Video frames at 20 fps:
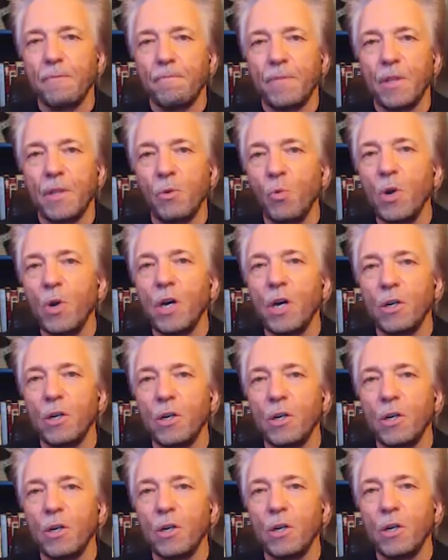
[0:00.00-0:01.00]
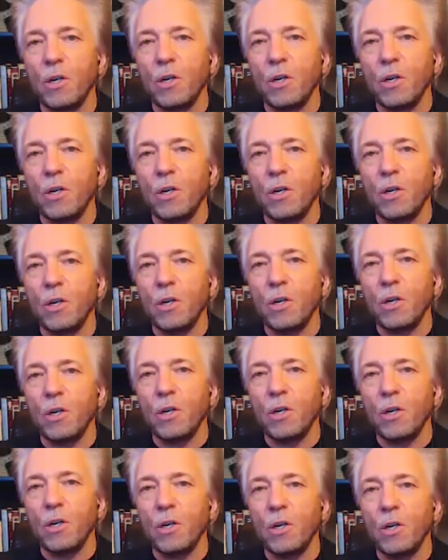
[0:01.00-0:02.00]
we understand pretty much
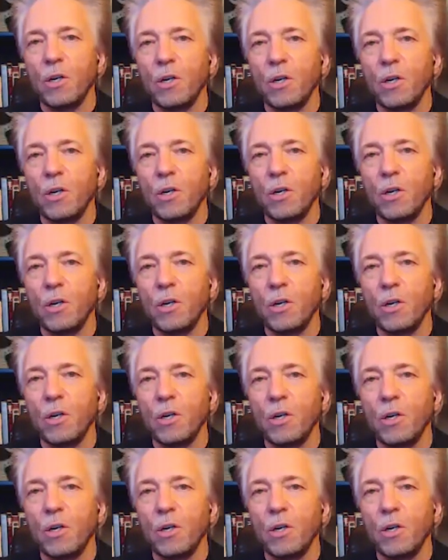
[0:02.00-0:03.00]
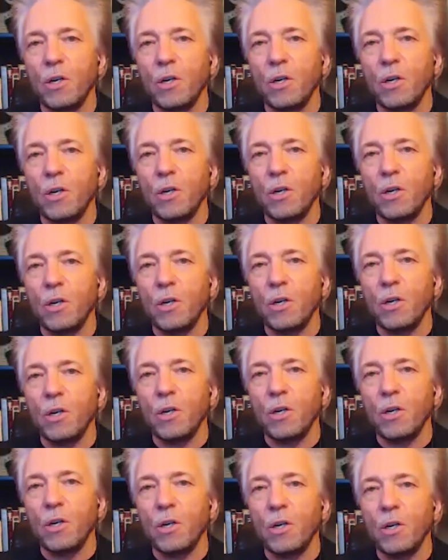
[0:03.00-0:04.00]
everything there is to understand about the human body. The
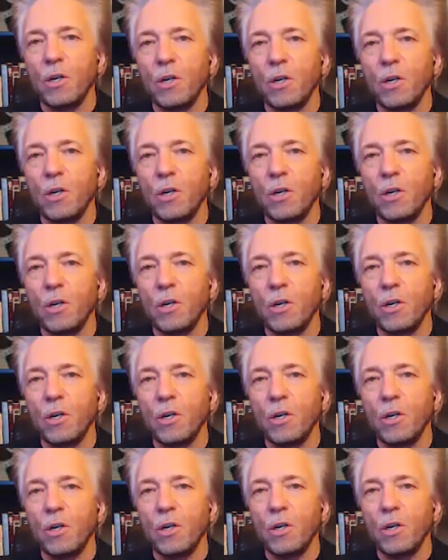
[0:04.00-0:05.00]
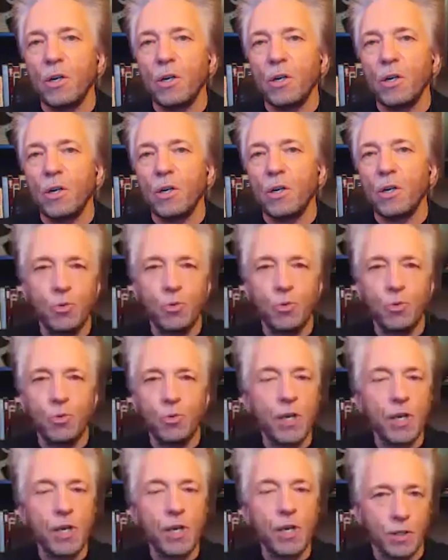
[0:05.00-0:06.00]
last 2 years,
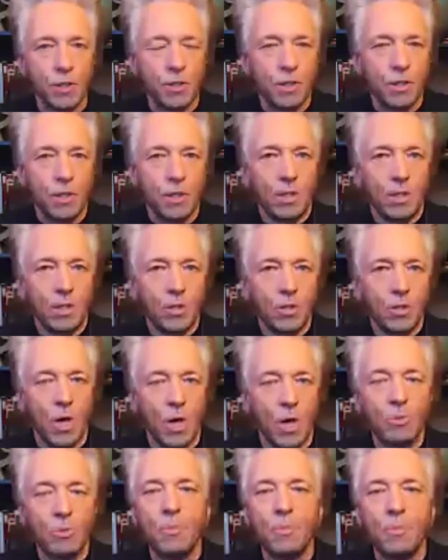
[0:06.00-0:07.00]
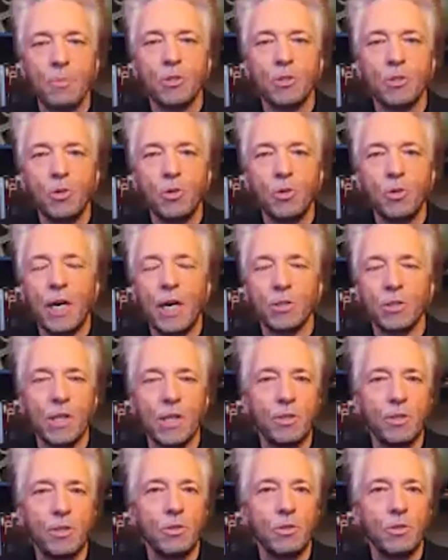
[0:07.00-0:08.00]
so I'm talking about 2018,
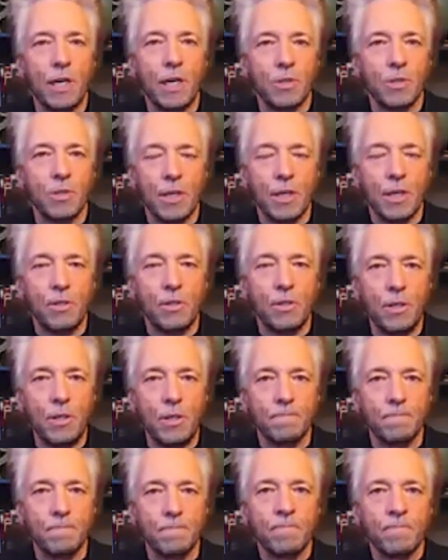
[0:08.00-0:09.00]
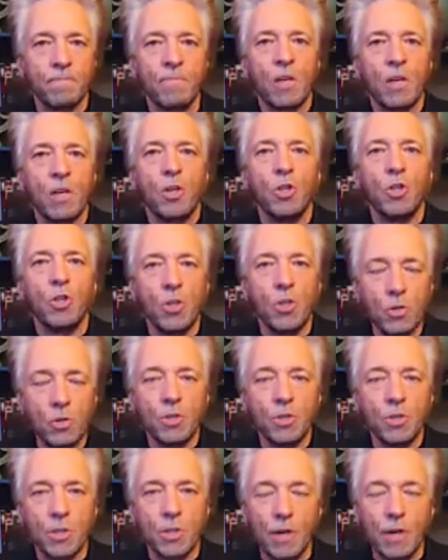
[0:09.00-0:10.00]
2019, new
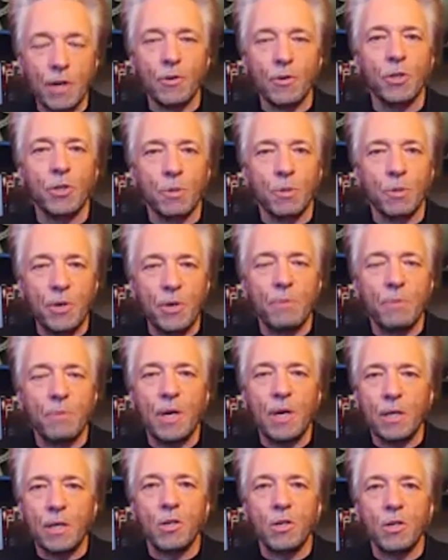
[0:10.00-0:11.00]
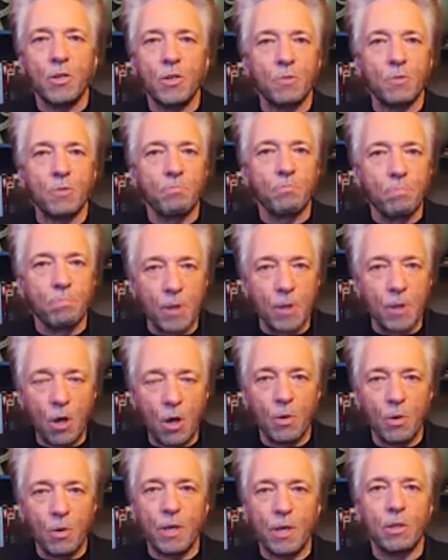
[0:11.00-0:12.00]
discoveries are being made. They're just
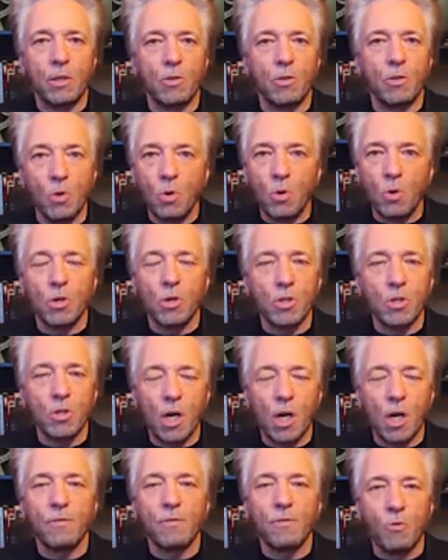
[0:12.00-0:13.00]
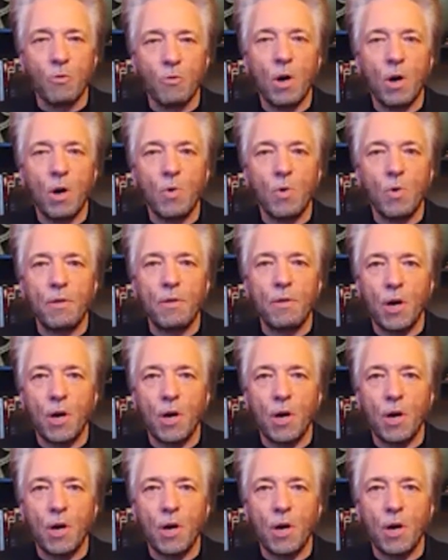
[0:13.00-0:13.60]
blowing the doors off of what we thought